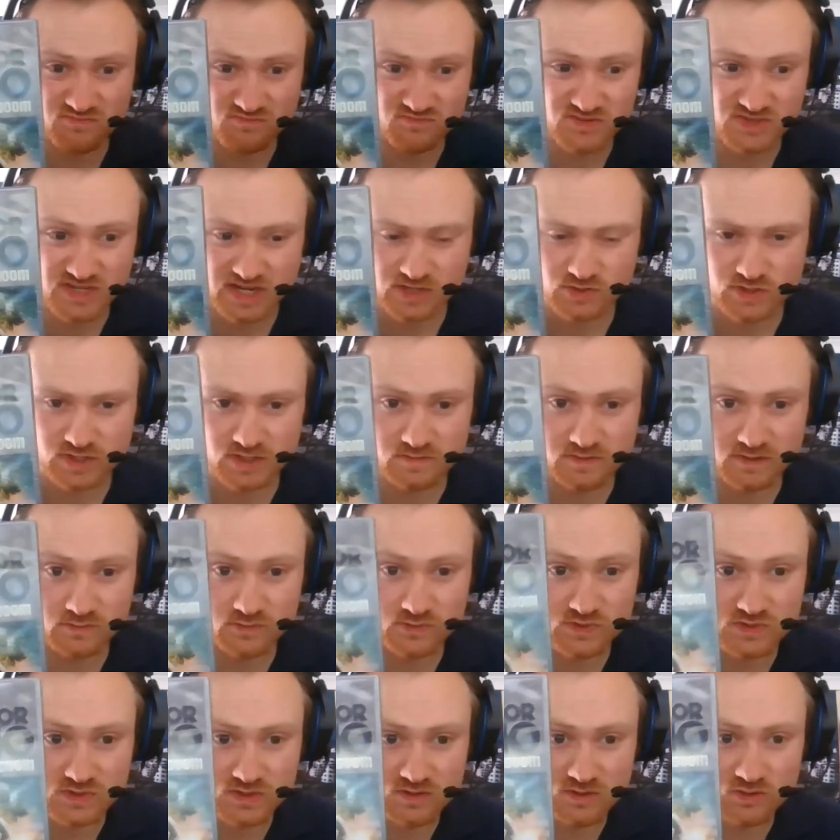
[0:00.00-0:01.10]
saturating
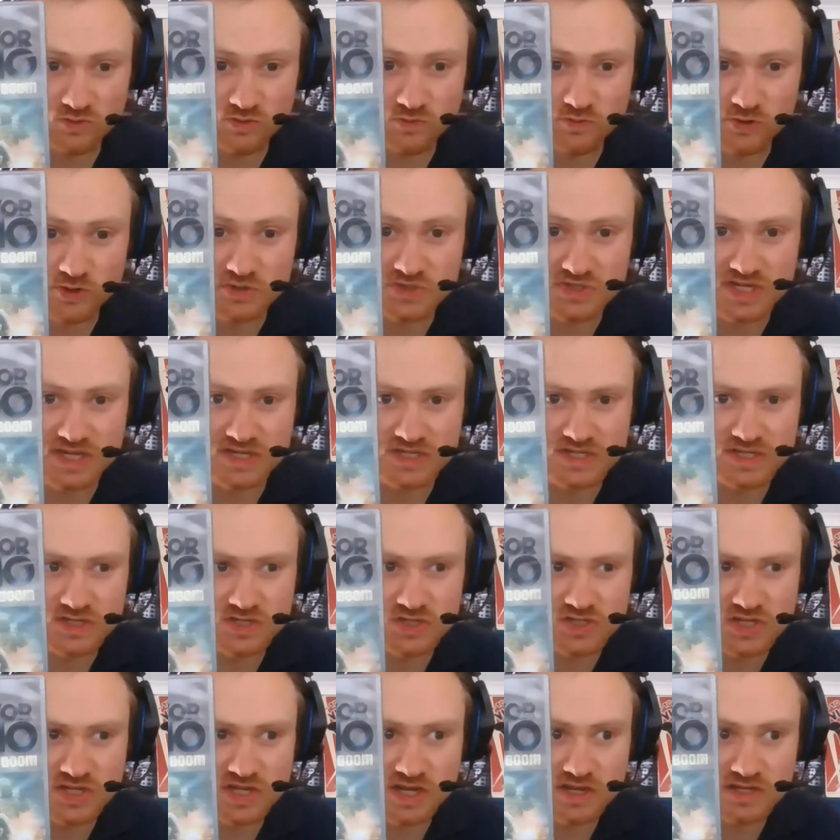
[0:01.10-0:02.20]
people's thought process and
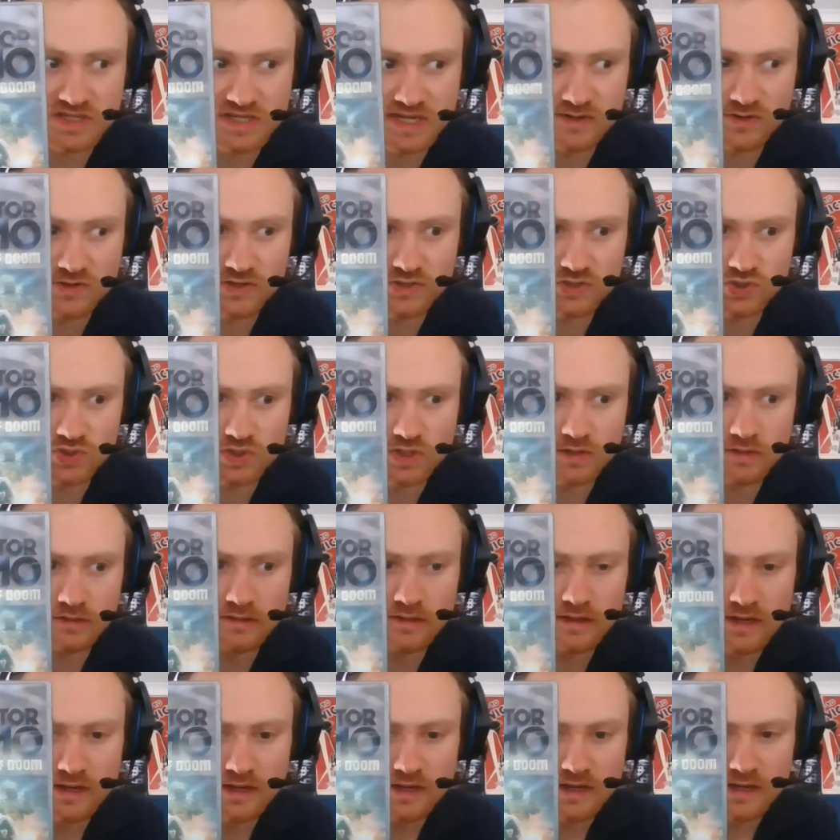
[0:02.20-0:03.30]
just gets out of
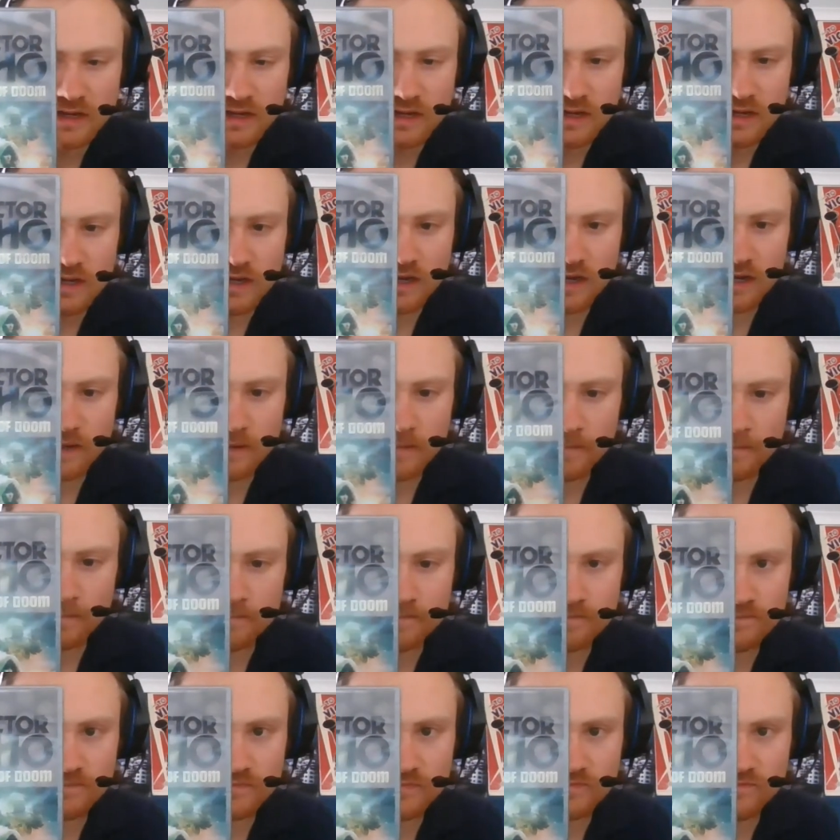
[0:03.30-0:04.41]
control.
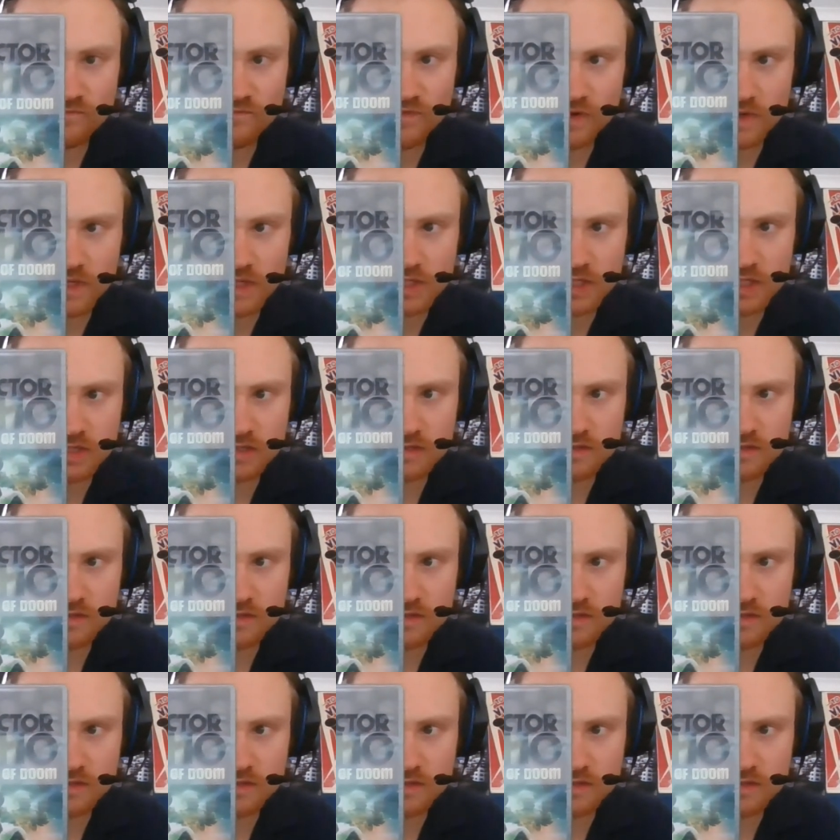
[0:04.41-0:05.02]
Um, very